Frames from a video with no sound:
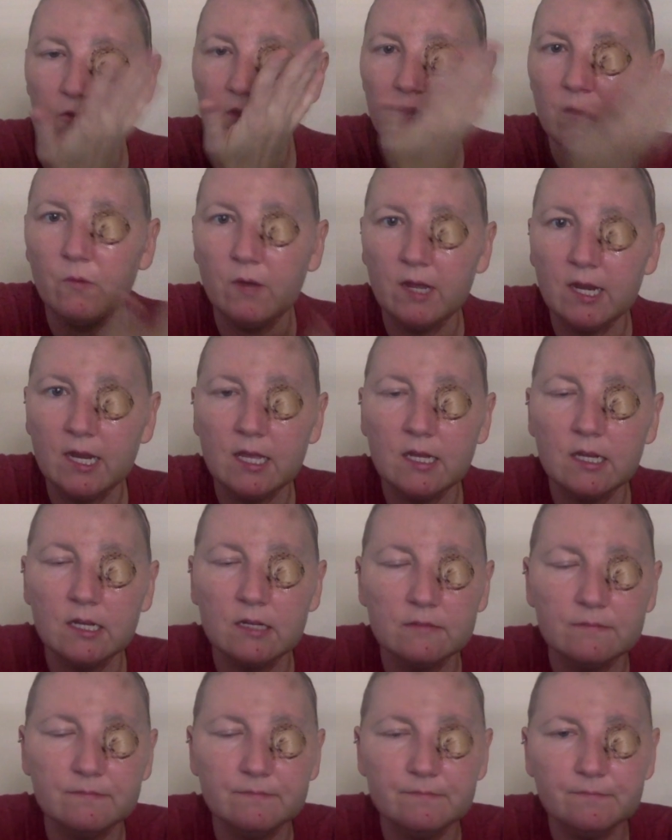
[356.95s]
they went in
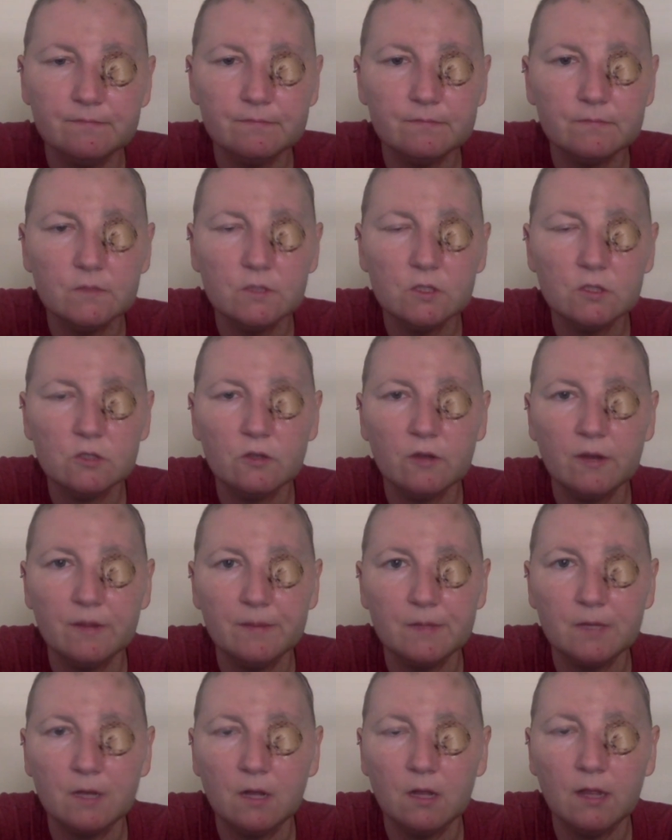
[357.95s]
and
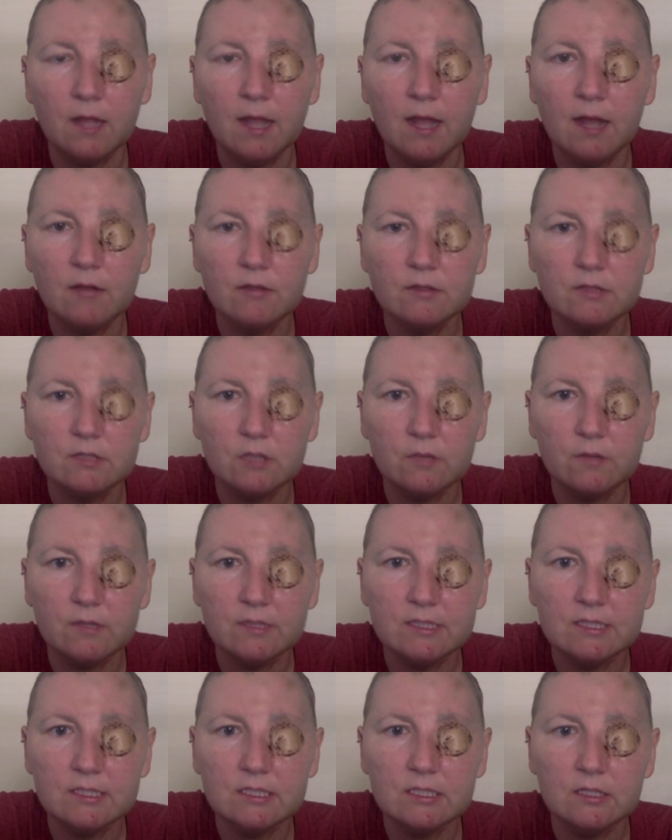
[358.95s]
scraped it all out, so
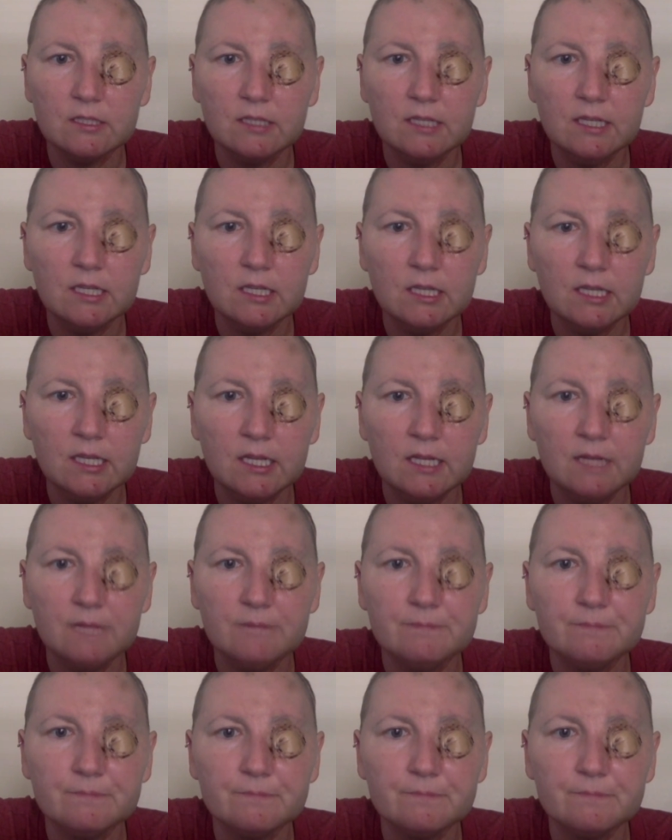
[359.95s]
it's still healing.